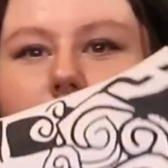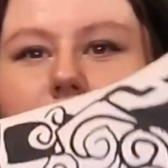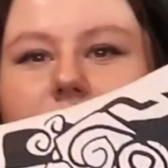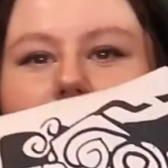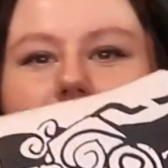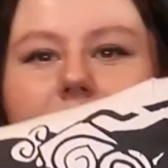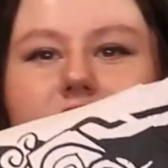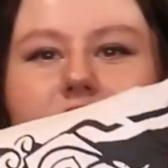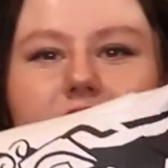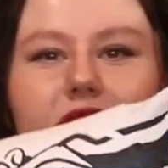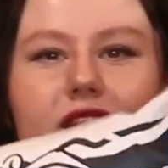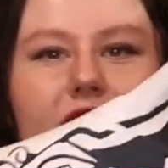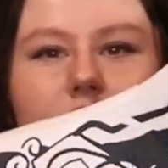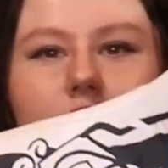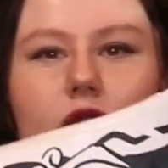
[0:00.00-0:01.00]
which I
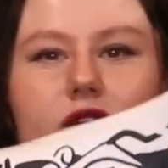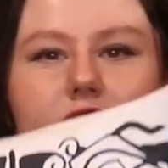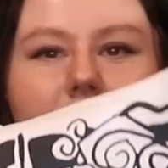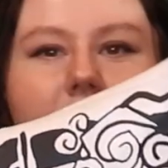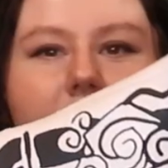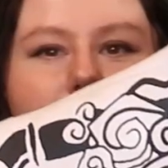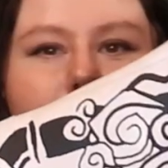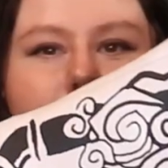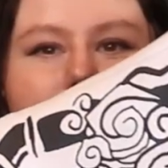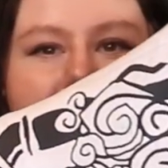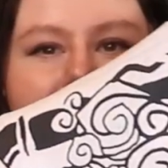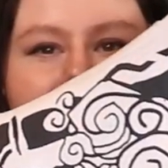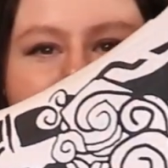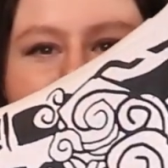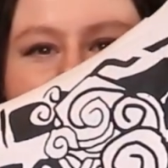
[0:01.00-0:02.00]
just think looks
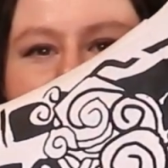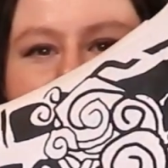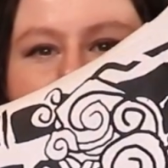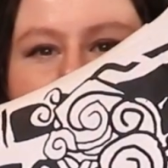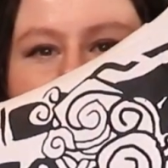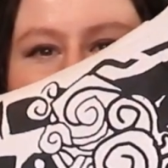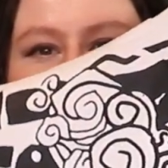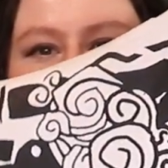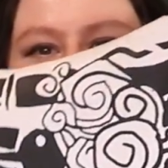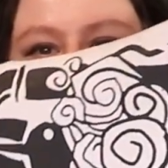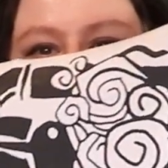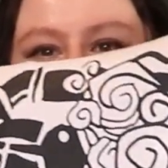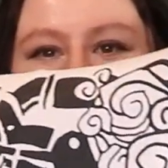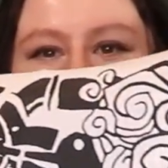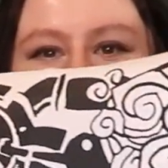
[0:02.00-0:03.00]
amazingly cool.
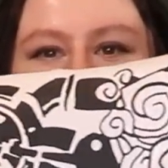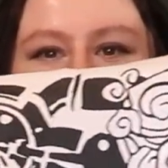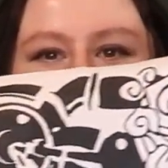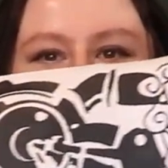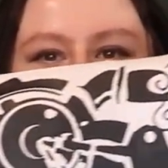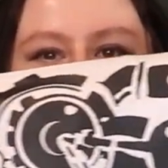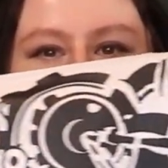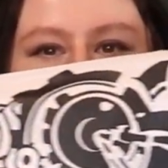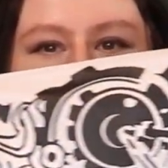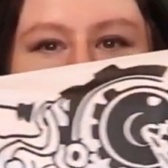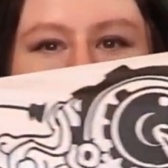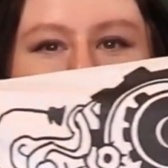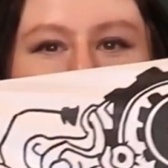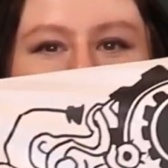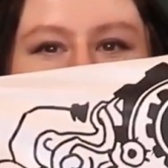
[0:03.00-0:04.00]

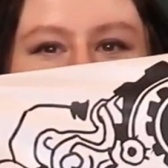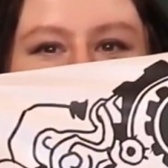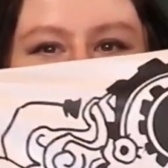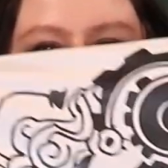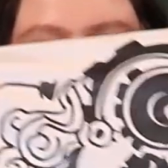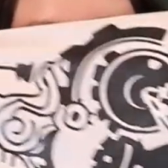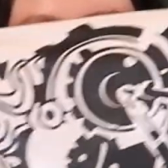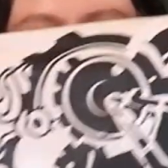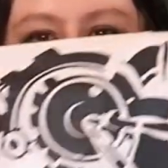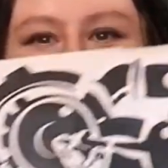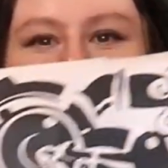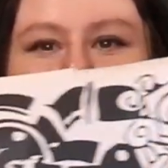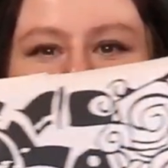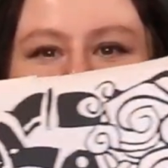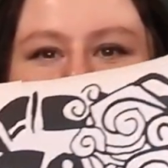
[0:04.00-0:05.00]
Look at it.
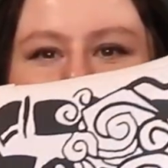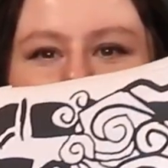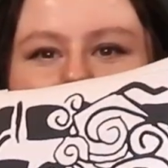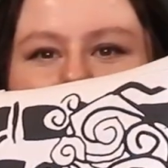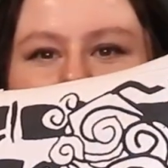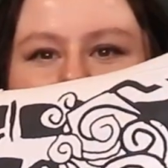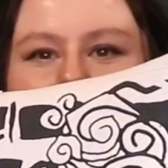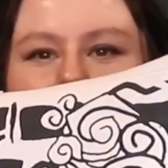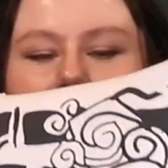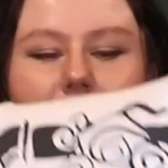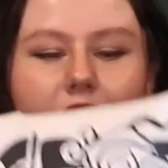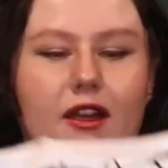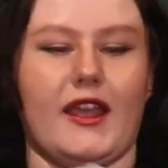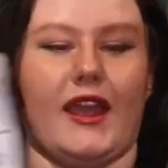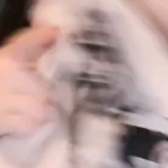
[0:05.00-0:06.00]

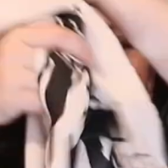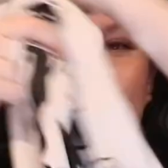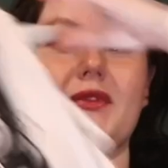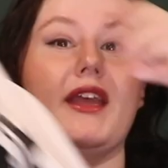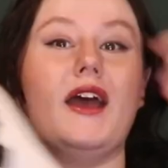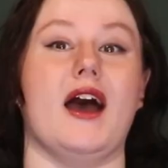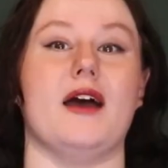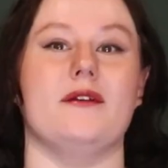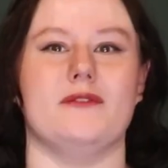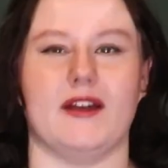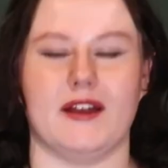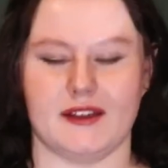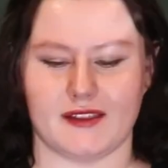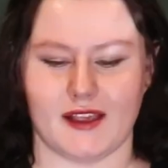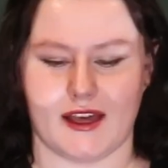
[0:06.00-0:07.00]
Okay, I'm
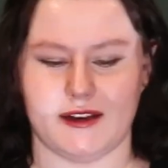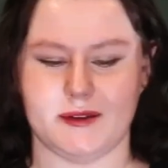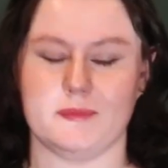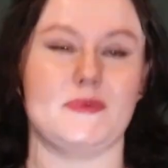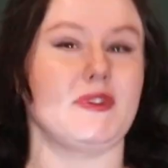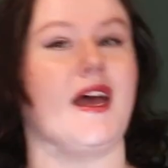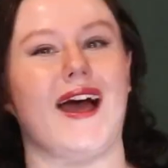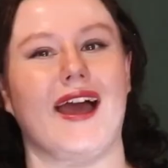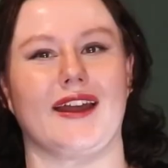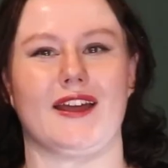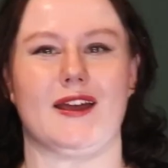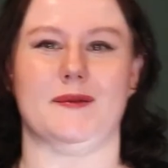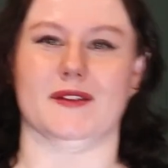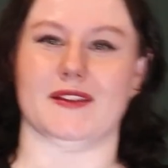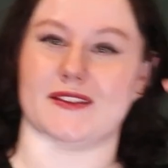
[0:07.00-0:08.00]
very excited. I'm
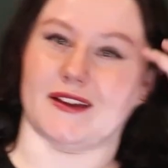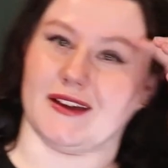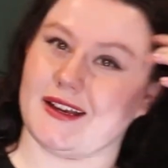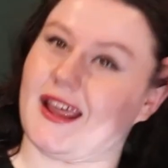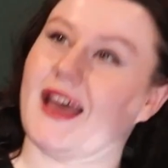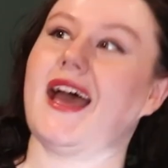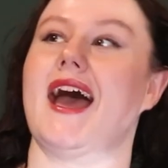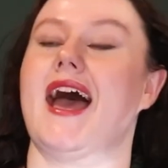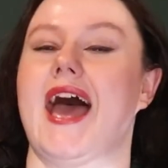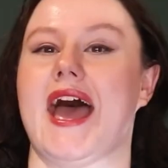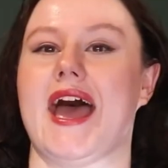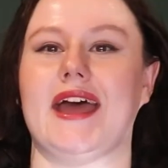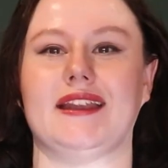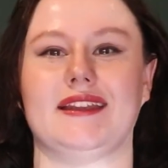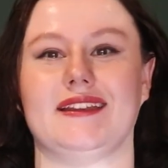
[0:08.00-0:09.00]
gonna go put this on,
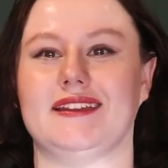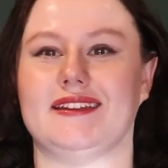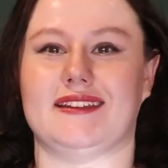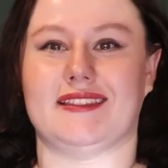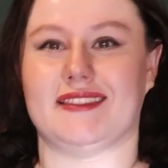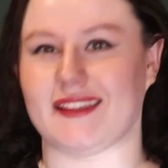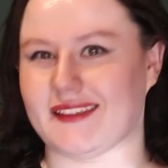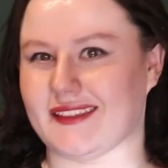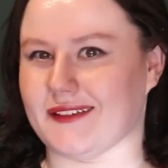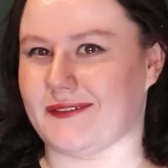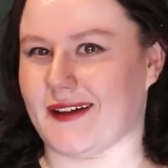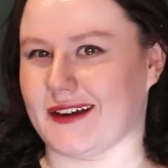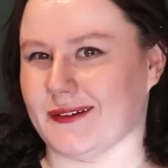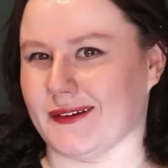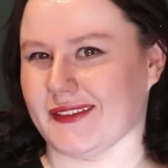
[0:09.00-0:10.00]
and this is the
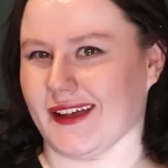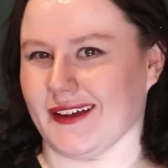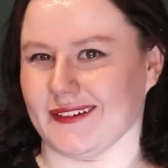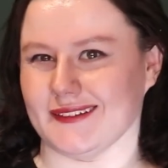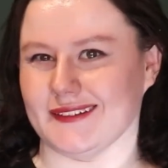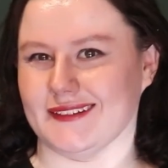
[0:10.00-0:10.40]
final result.